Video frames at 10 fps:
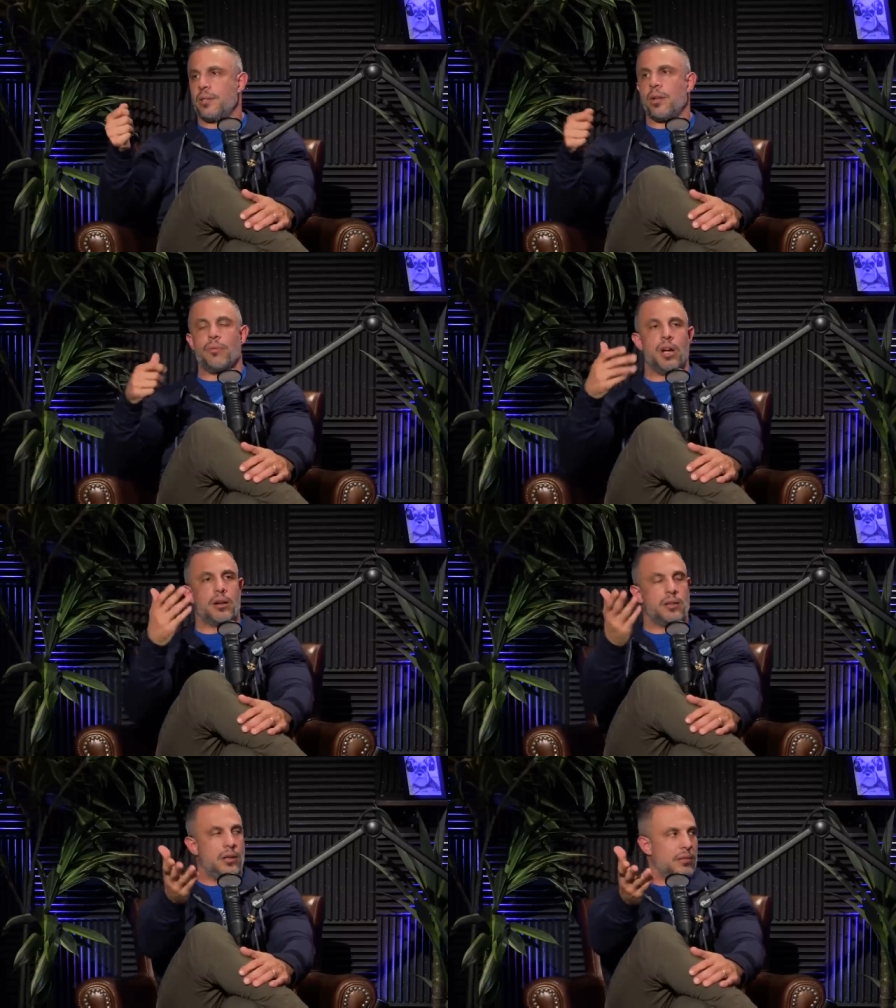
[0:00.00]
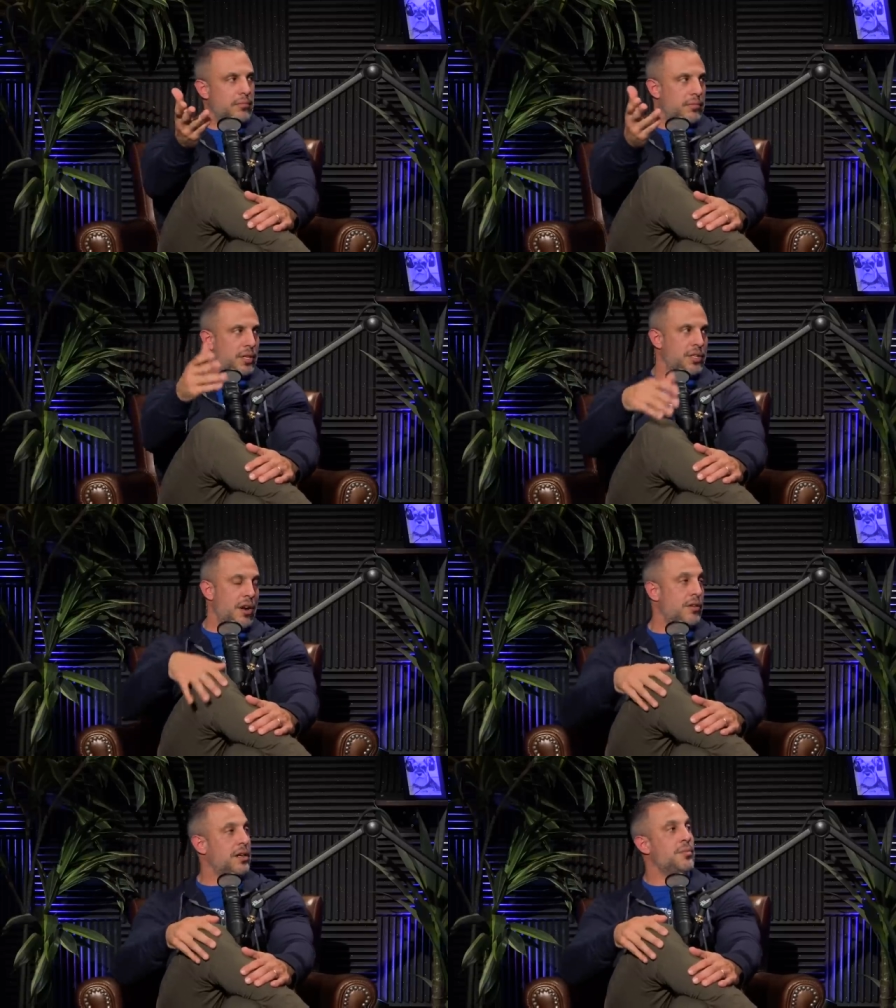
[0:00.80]
So doctor, this
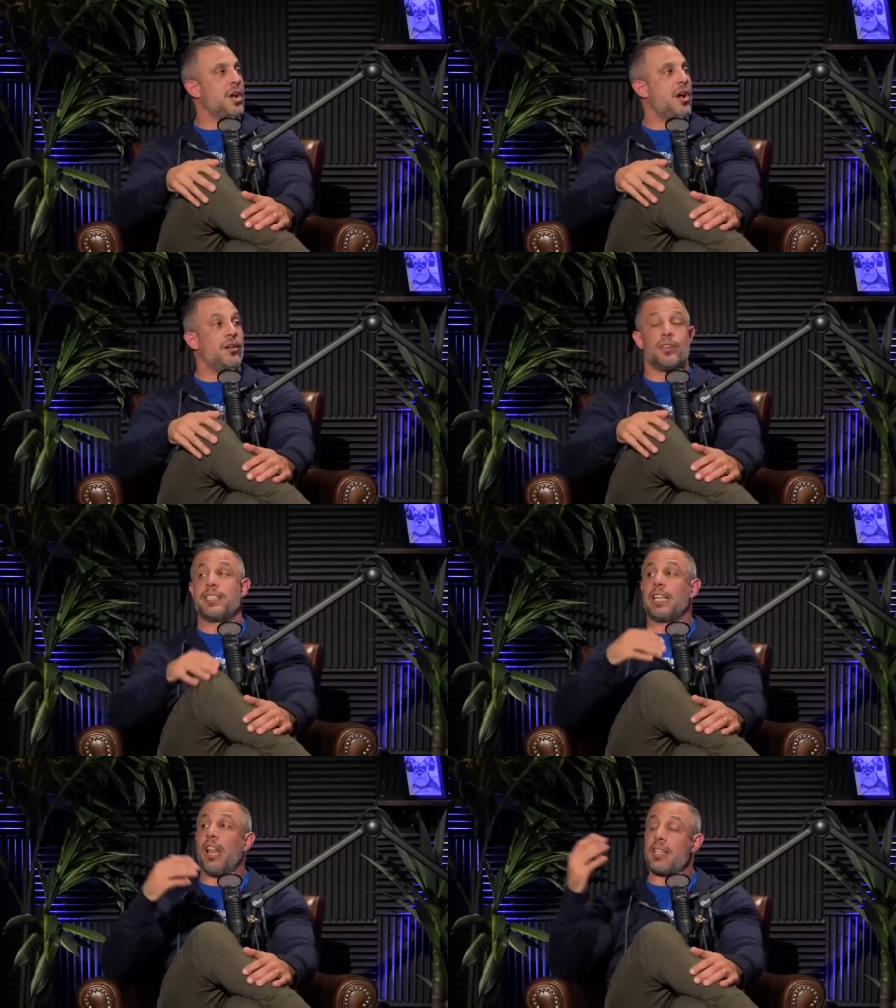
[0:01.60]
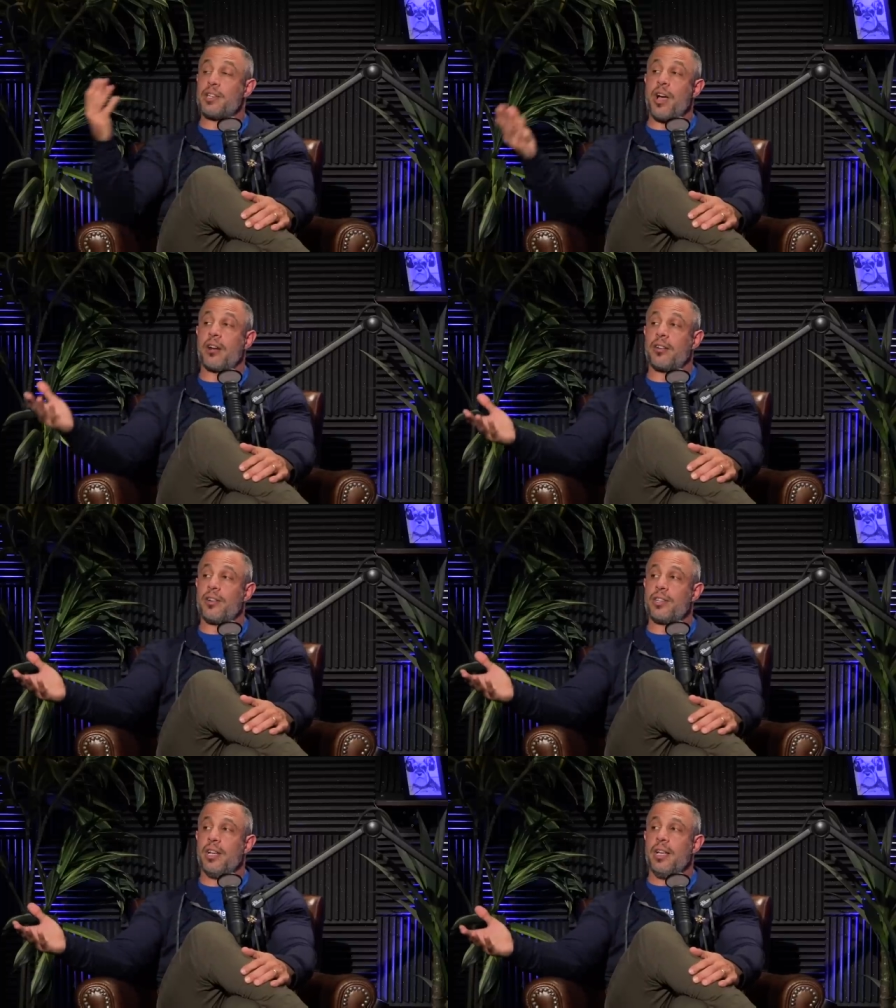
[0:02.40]
doctor comes on. You can see lots of
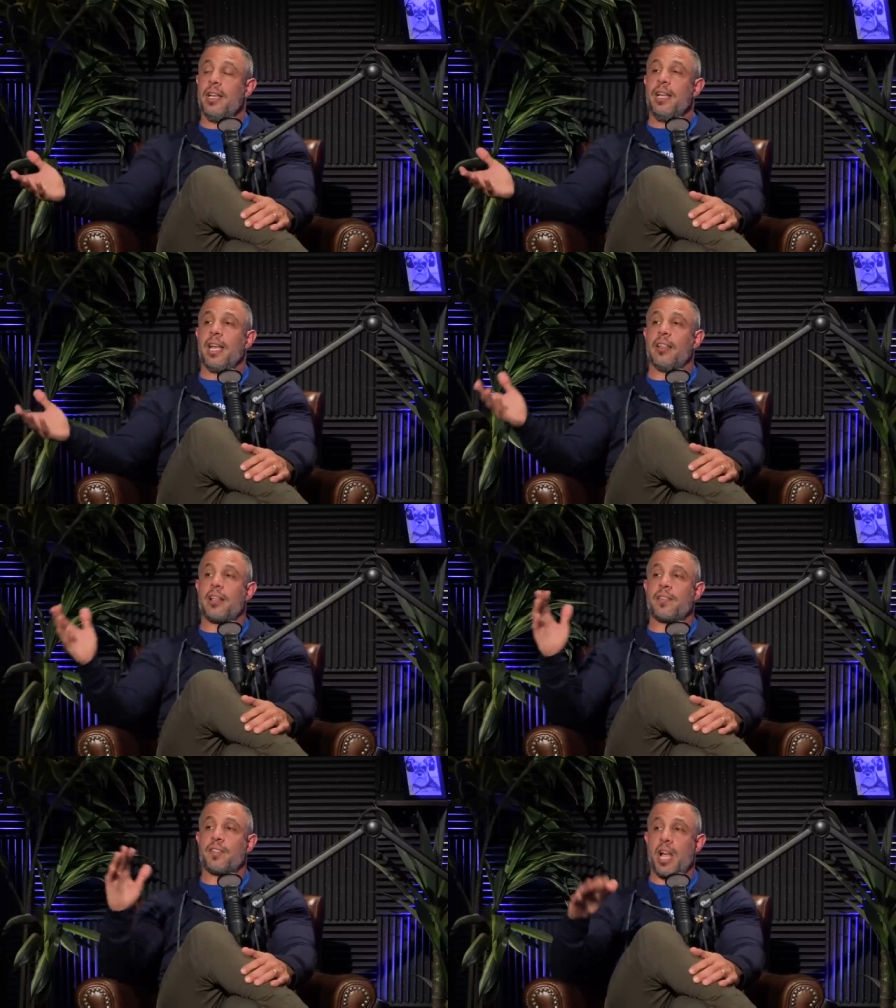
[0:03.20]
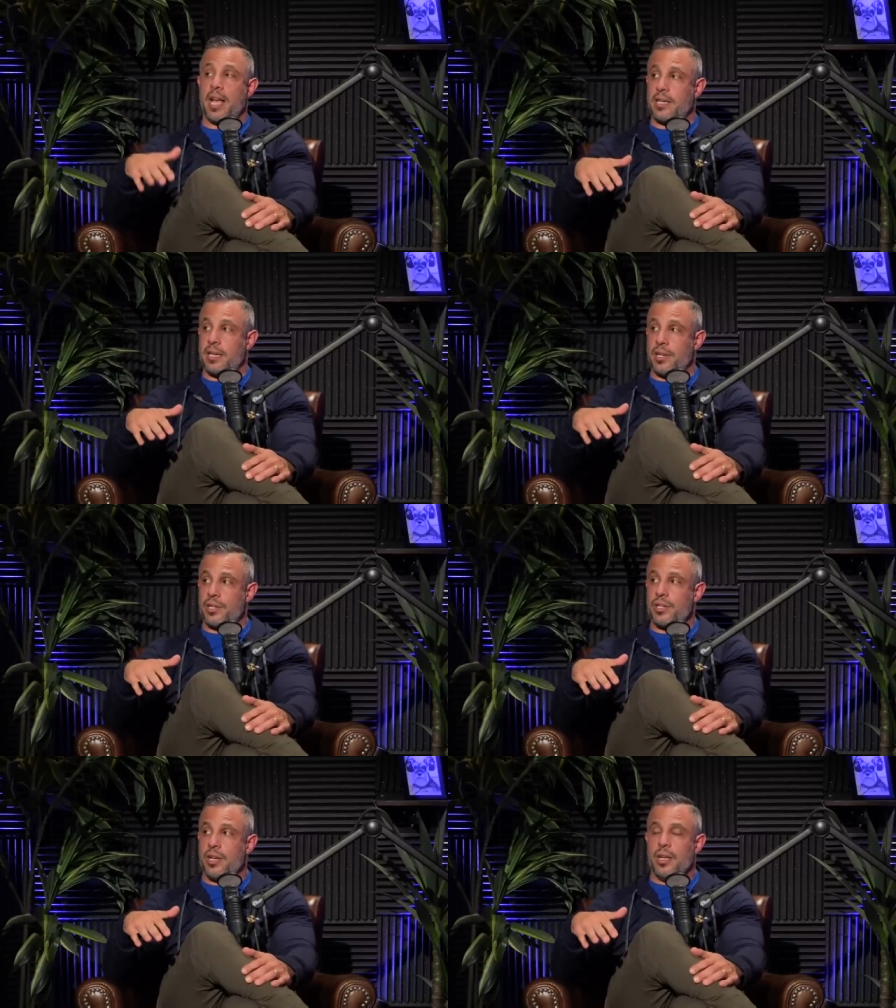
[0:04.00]
doctors and lots of
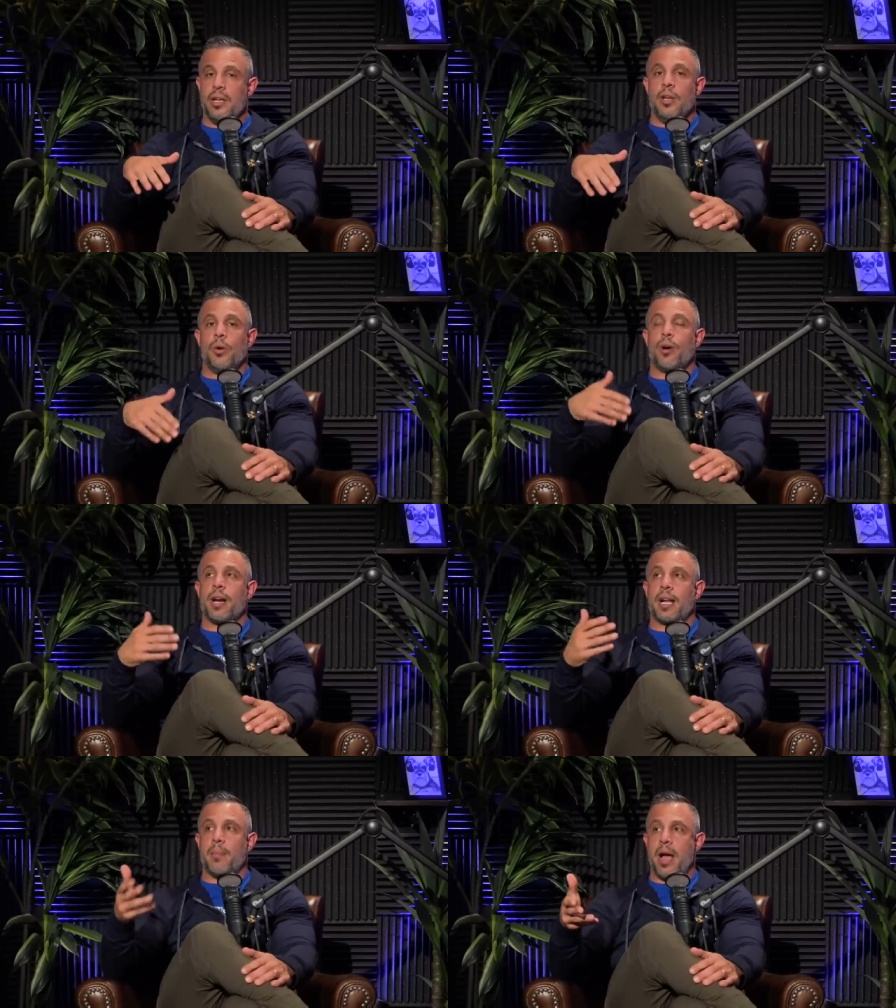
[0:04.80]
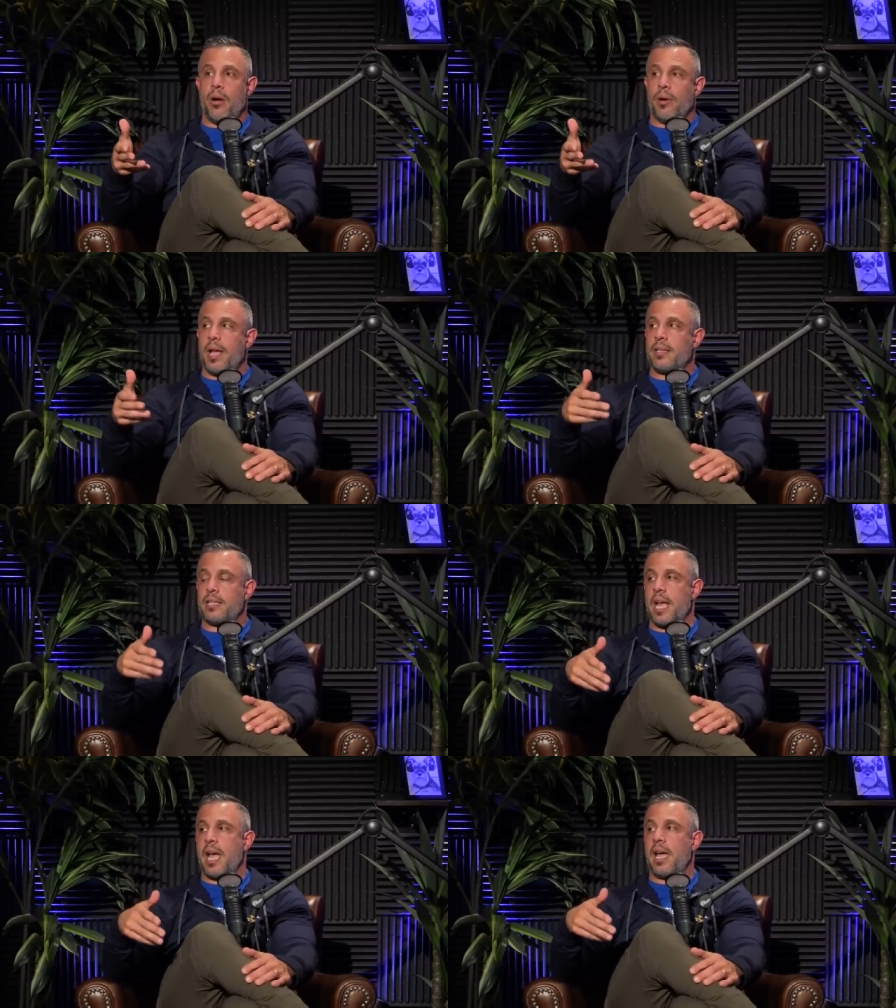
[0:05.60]
scientists who are going to come out and
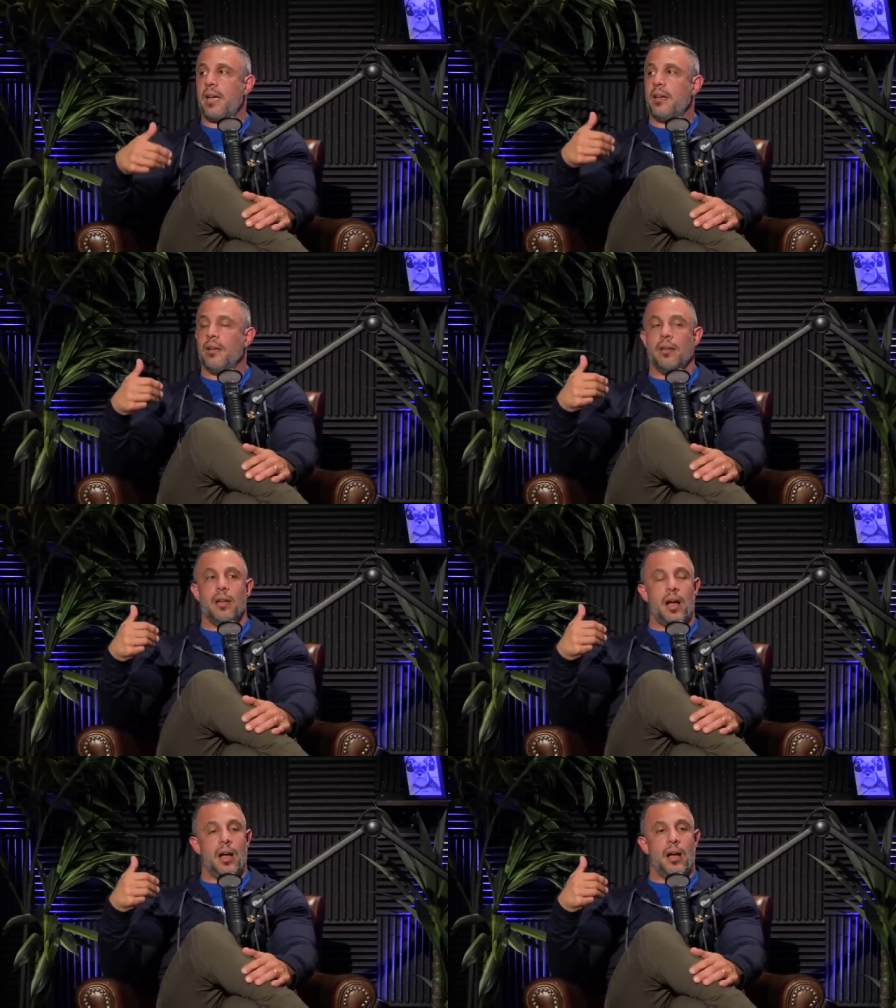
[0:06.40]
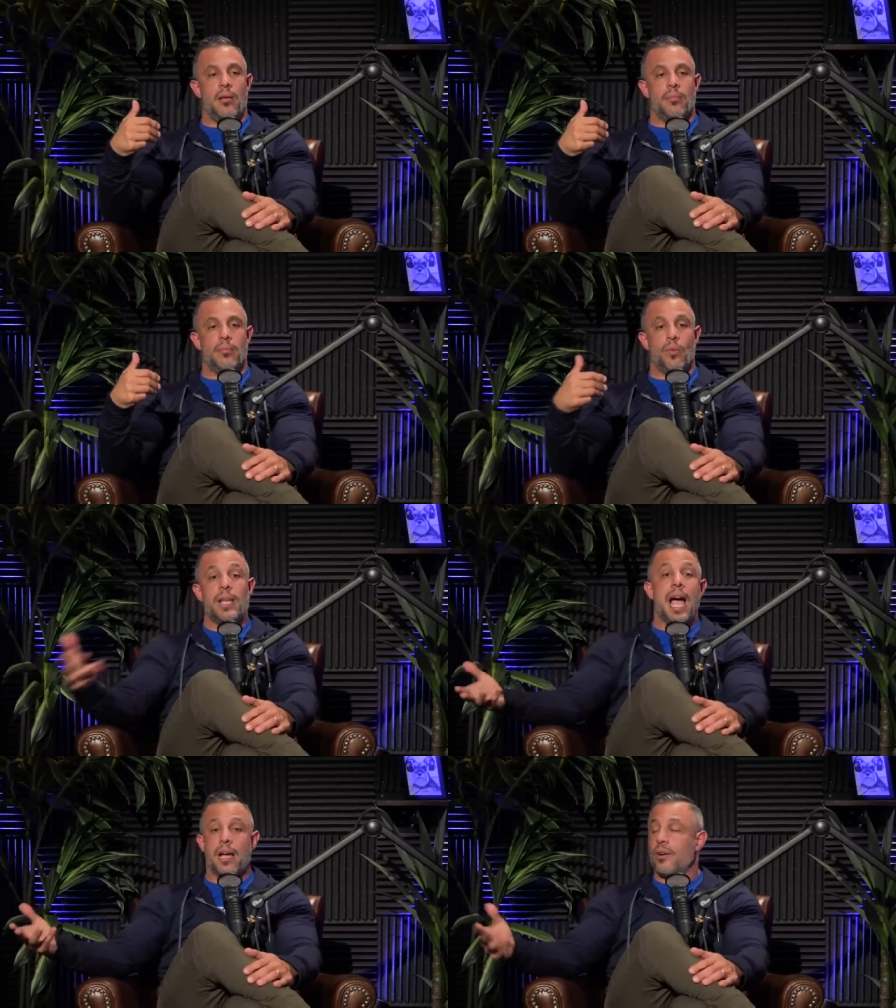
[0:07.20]
say, um, well,
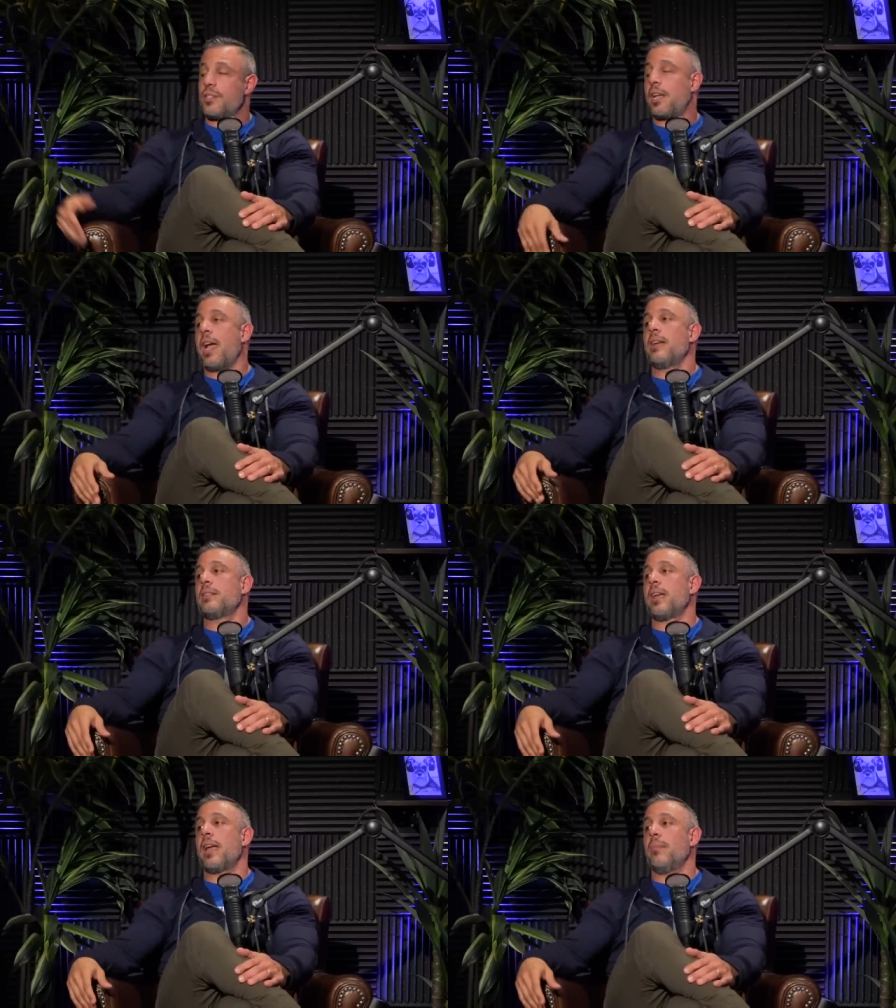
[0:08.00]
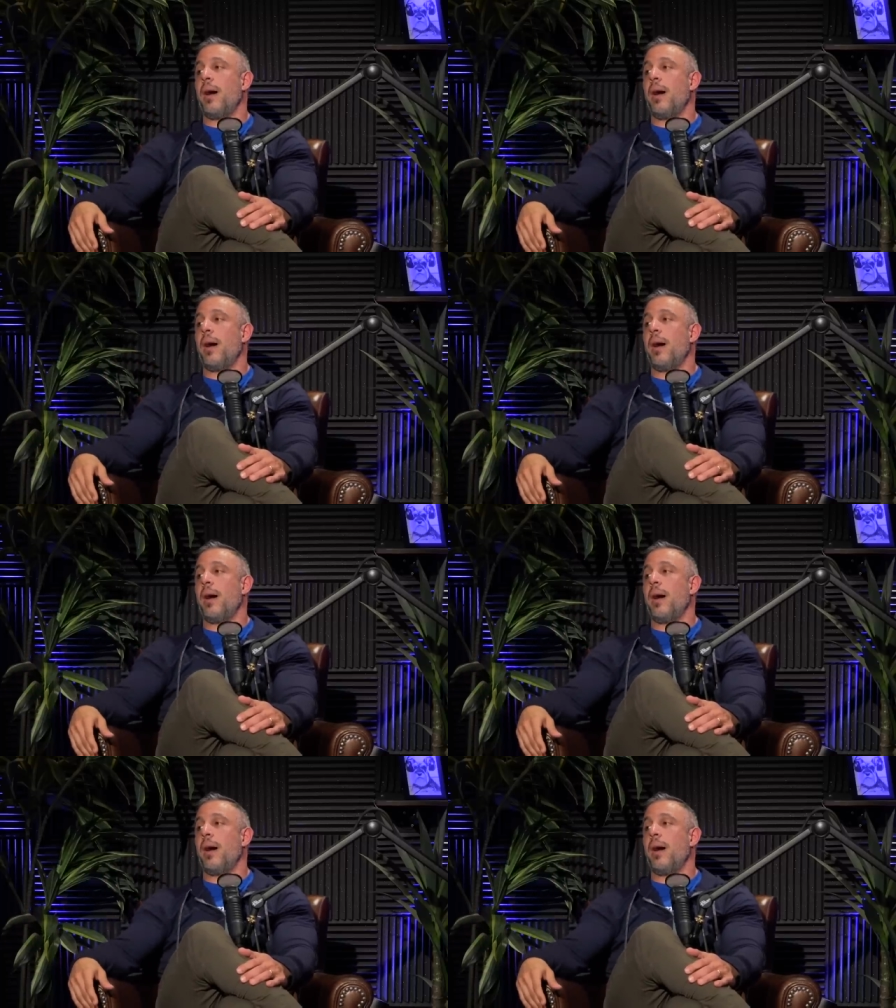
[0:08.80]
yeah, here's the case. And